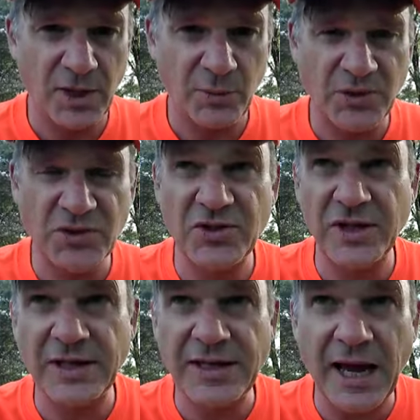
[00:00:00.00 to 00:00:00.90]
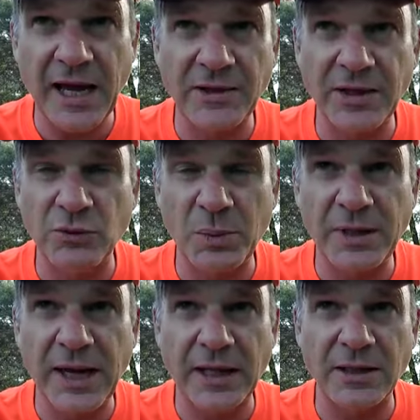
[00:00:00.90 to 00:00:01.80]
which is like a Catholic, Roman
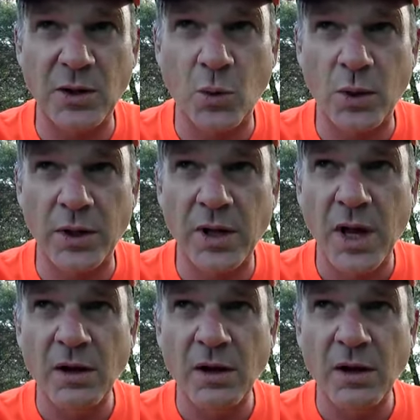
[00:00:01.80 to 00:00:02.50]
Catholic word